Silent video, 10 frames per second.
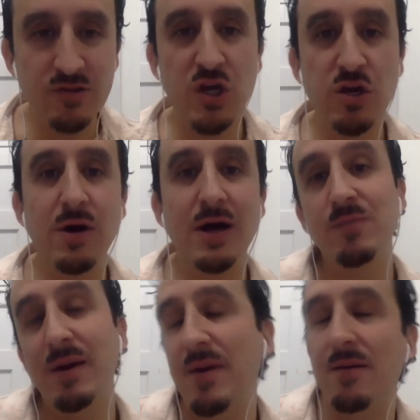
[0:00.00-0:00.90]
So you guys
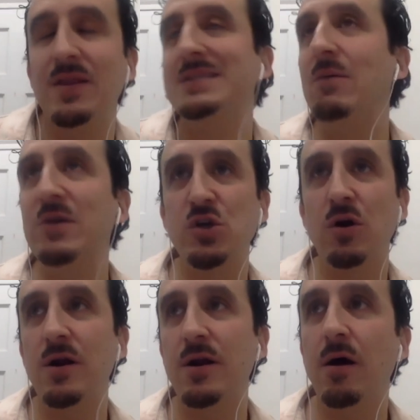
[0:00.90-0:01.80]
might, let's say we
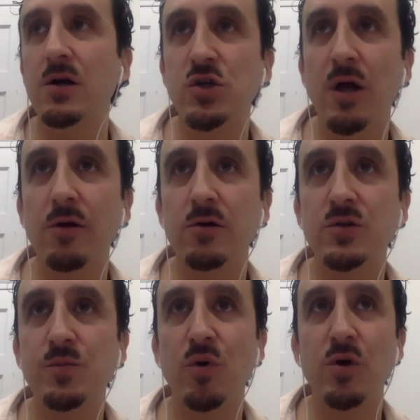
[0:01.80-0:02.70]
started at $100
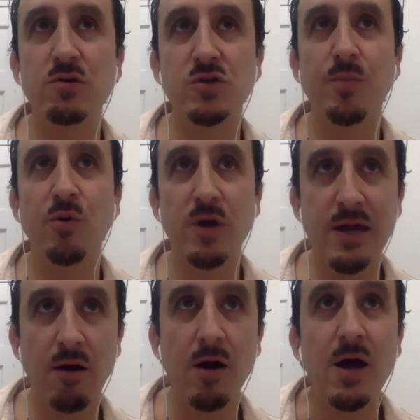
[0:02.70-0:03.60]
per user per
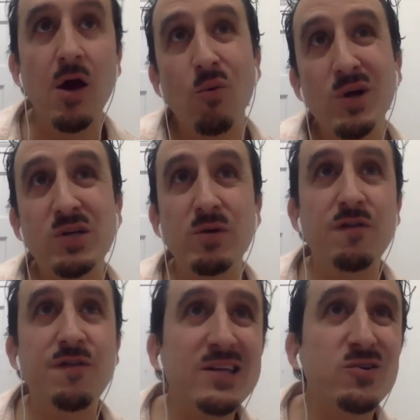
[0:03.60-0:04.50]
year, which when you
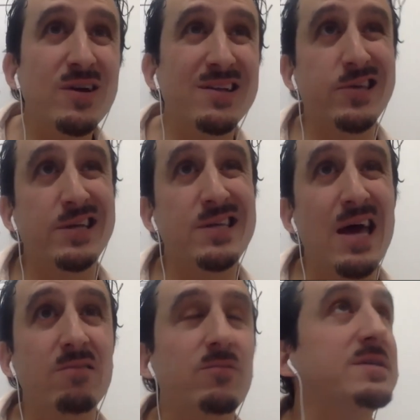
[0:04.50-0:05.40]
factor it in, it's like
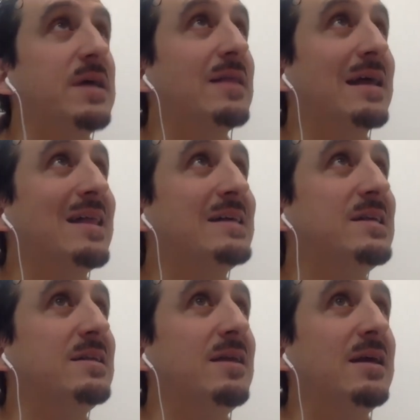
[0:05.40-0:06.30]
10, what is that? Like less
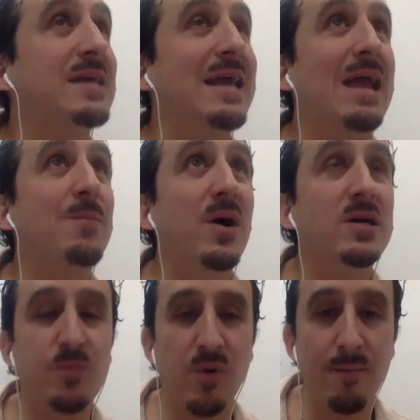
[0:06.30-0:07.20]
than, it's like $8
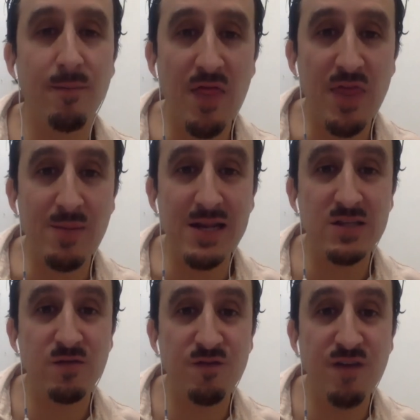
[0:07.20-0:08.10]
per month. I mean,
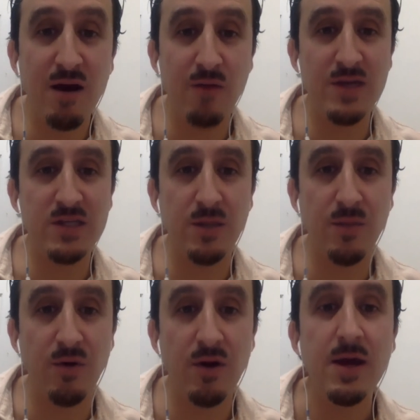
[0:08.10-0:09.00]
it's very
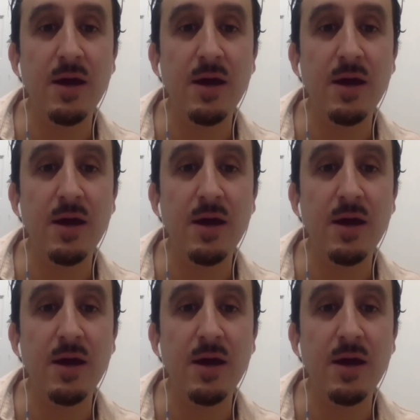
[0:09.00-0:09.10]
reasonable.